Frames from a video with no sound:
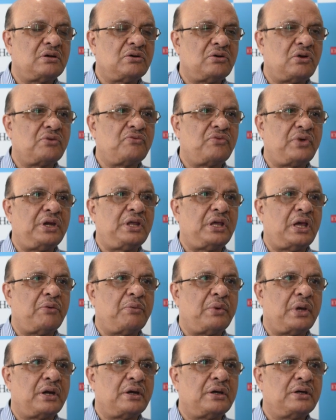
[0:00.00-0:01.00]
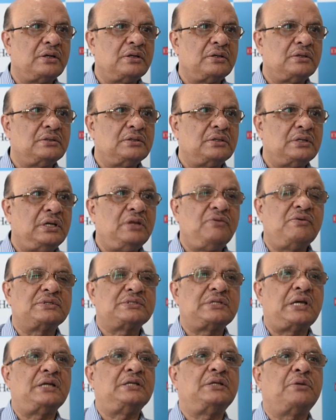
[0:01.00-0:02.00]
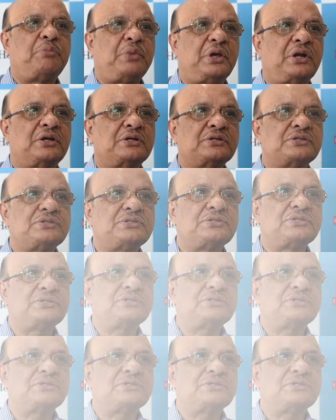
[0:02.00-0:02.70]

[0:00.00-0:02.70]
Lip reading: not very aware, leave aside the parents.